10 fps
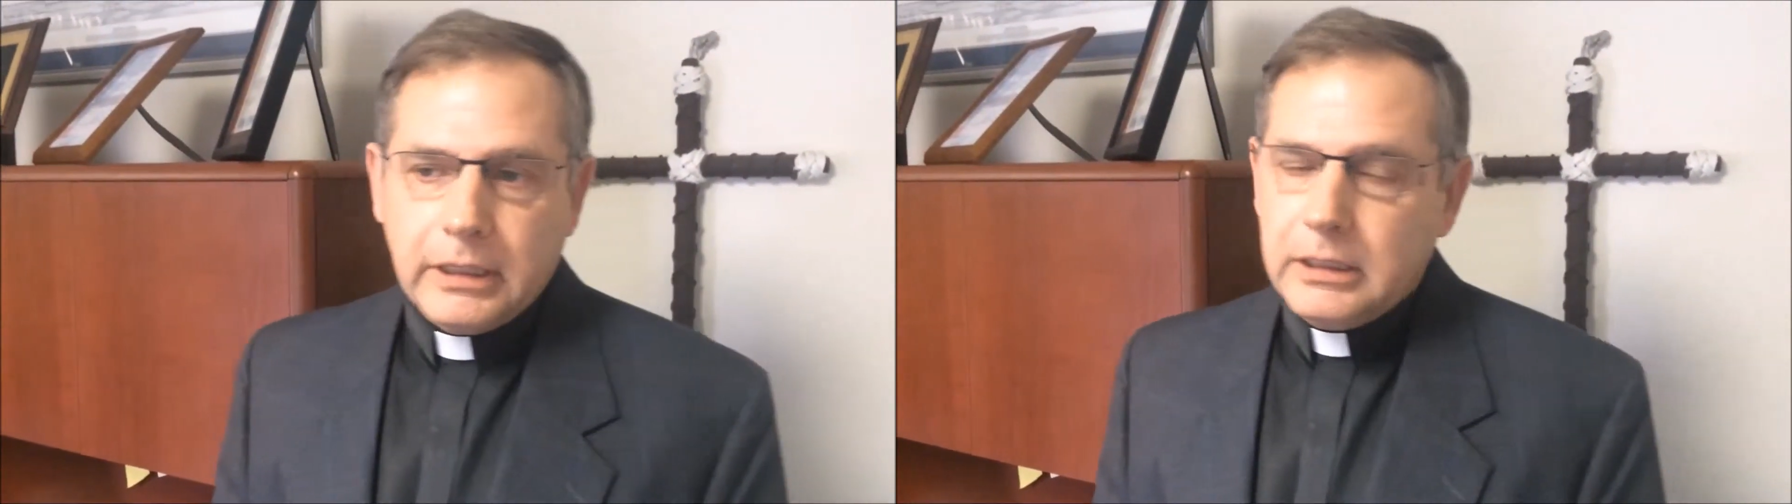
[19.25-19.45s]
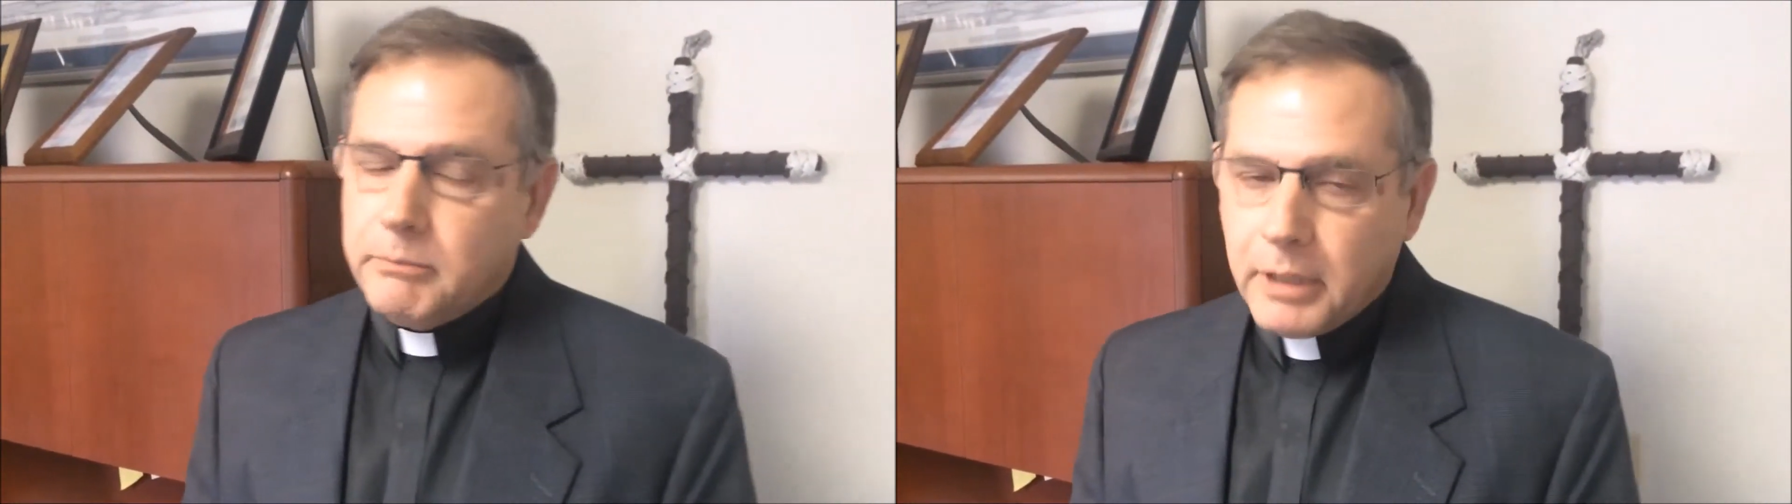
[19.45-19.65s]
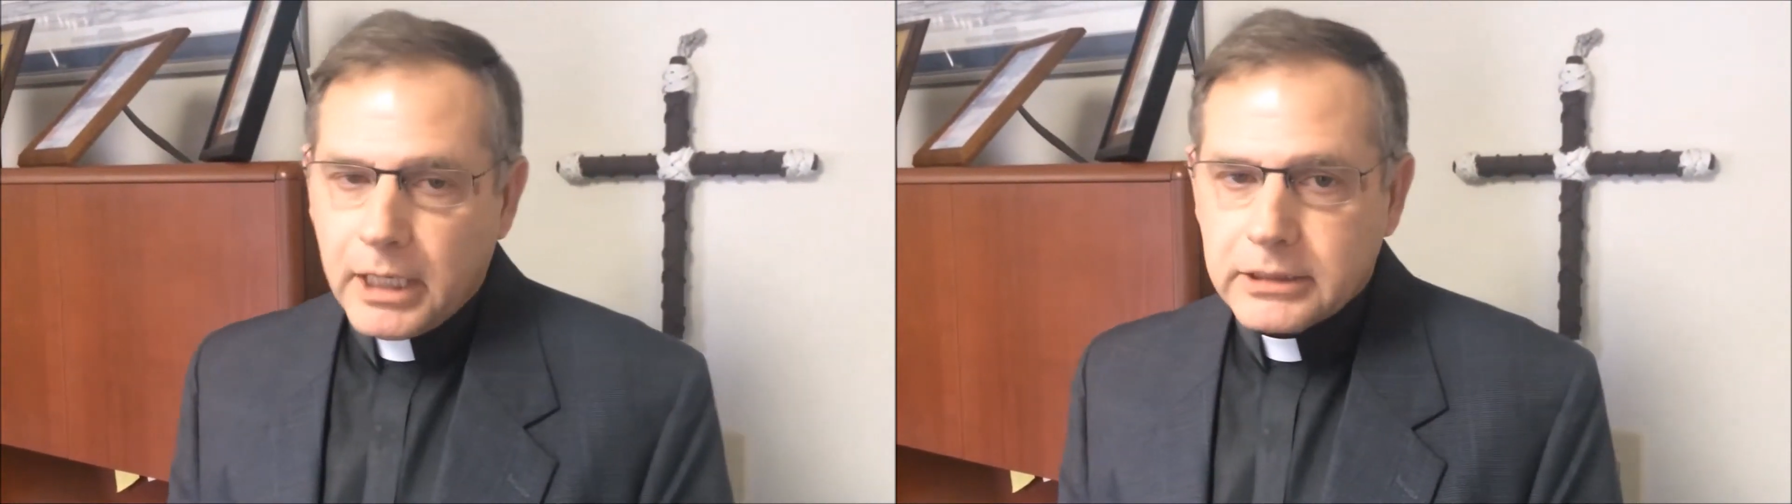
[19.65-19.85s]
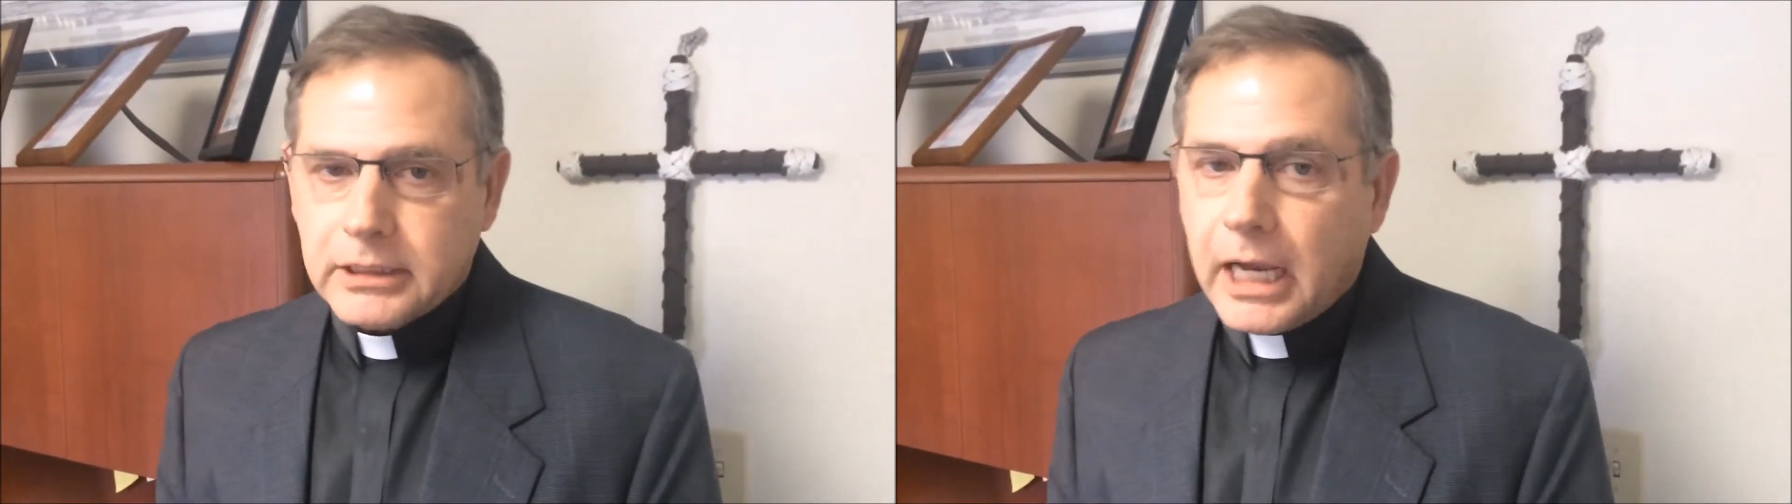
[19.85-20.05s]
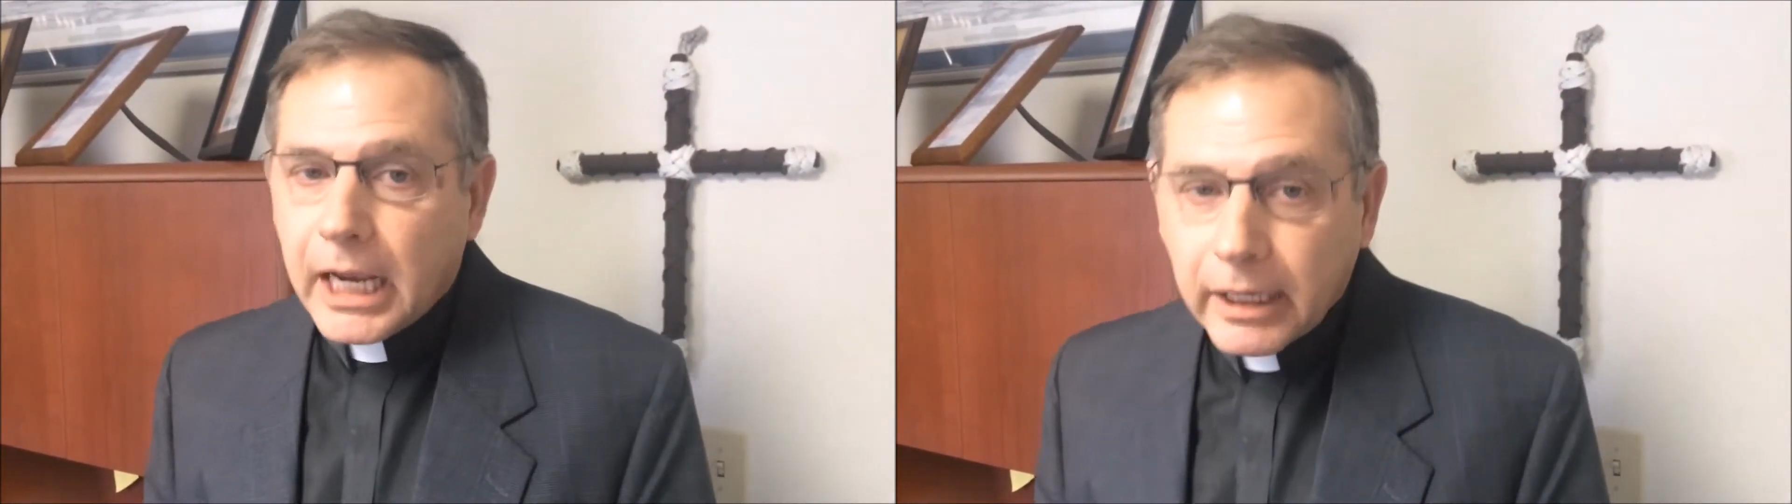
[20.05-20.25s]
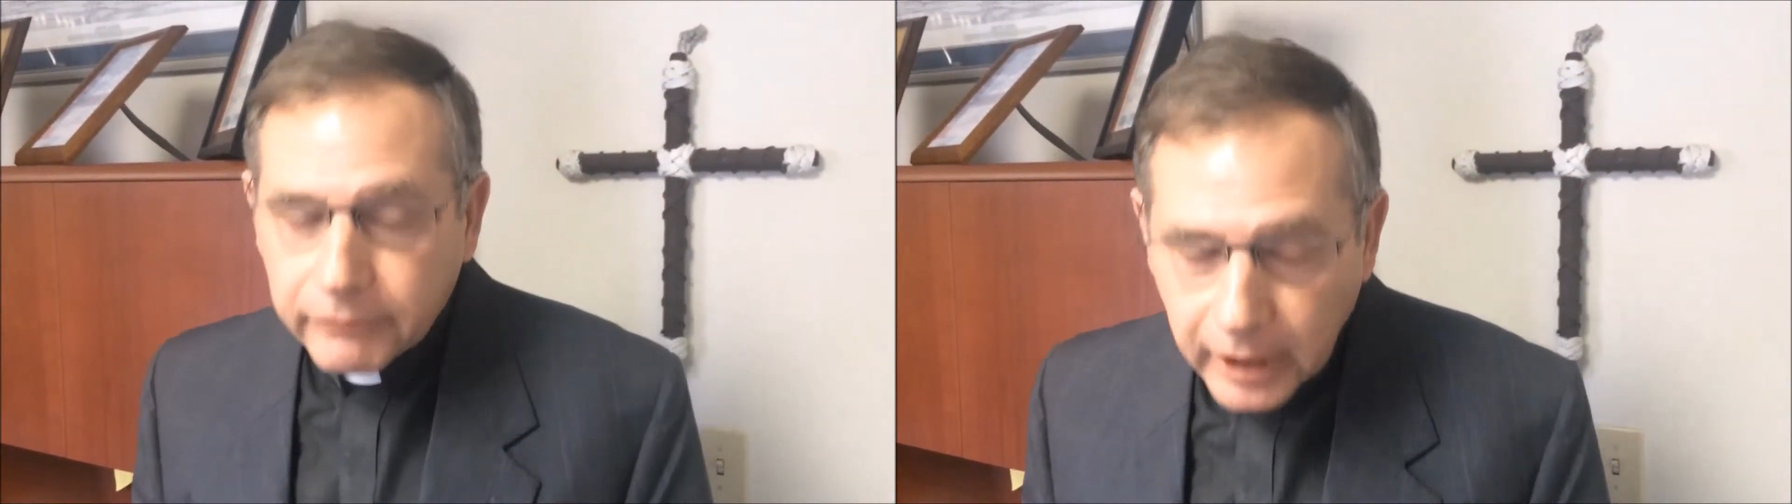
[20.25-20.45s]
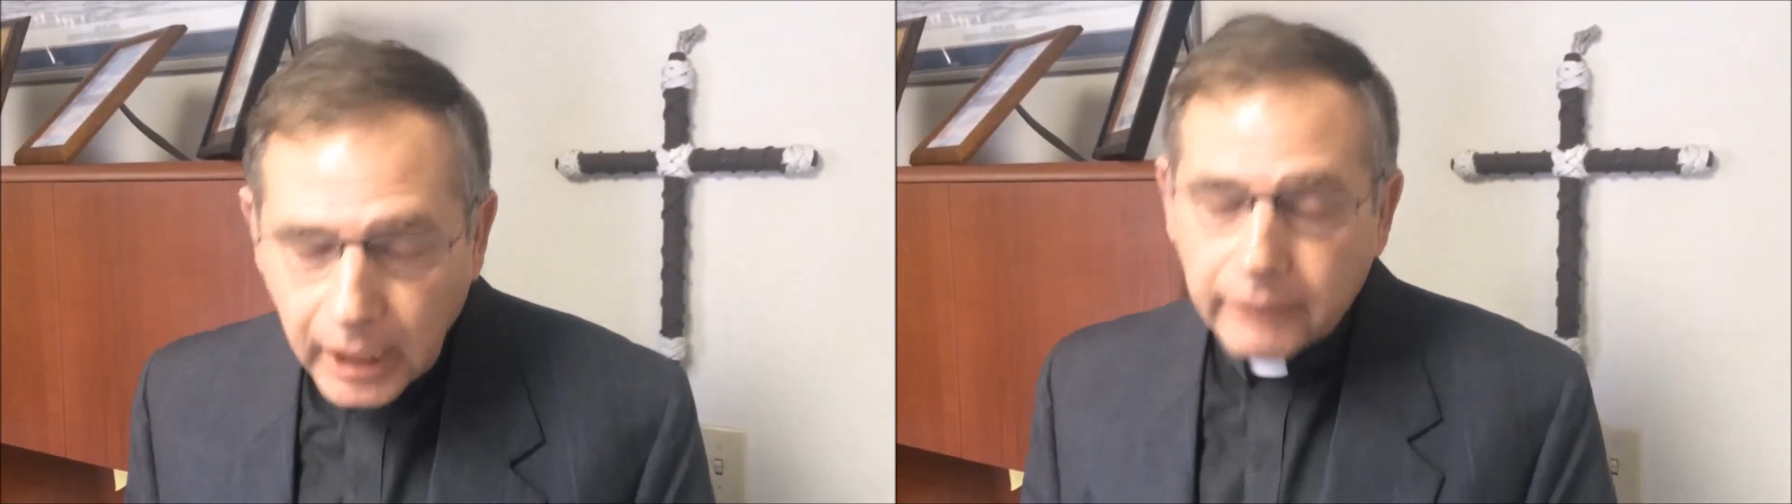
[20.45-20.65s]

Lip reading: the best I have